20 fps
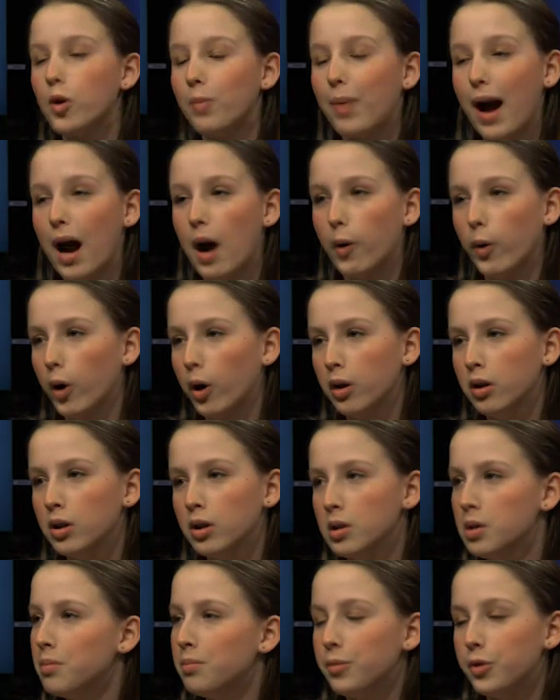no power,
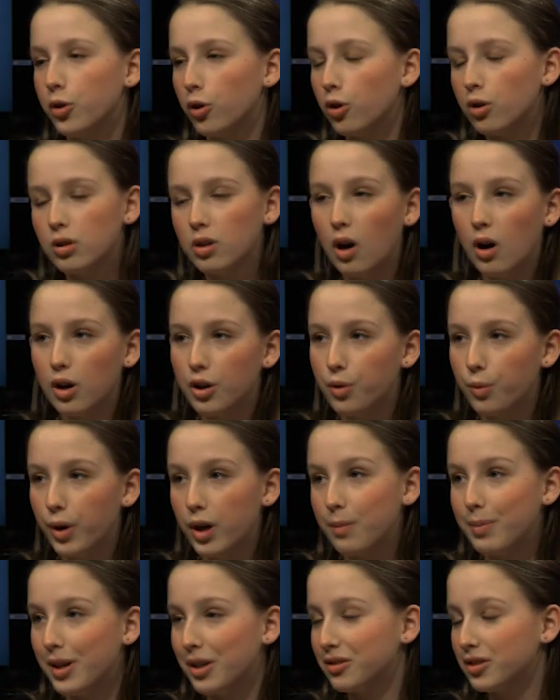you're not
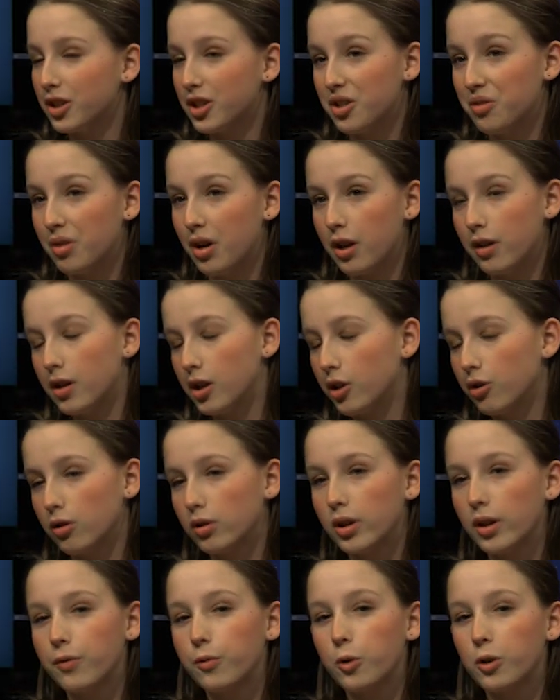going to be able to do anything, you're
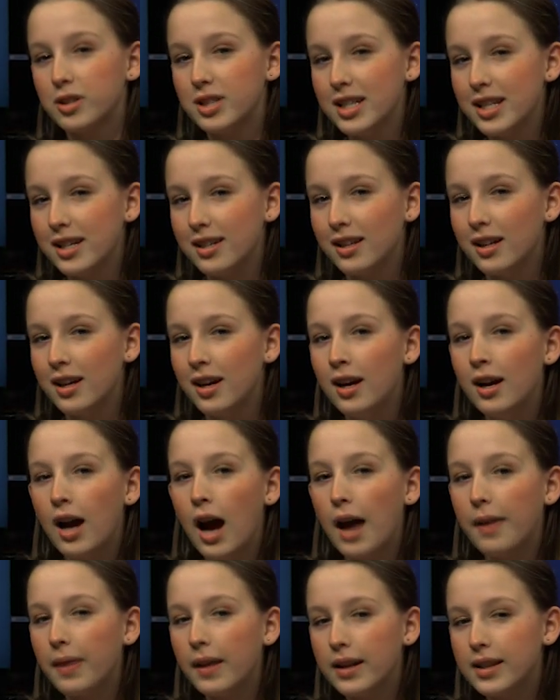only 14.
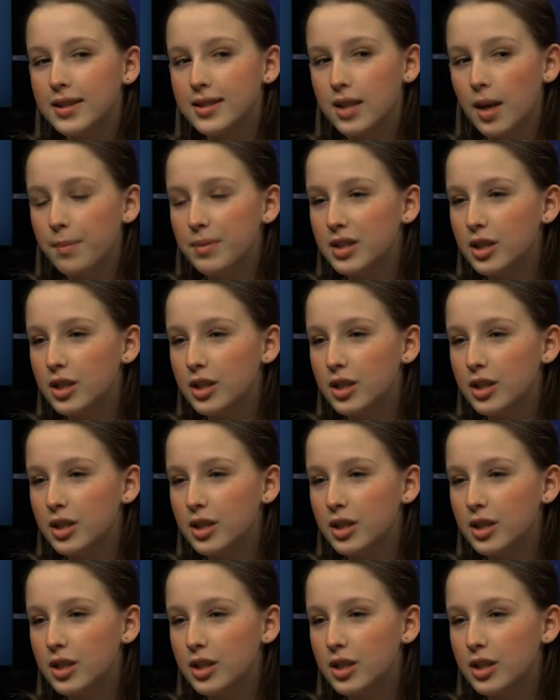And then in some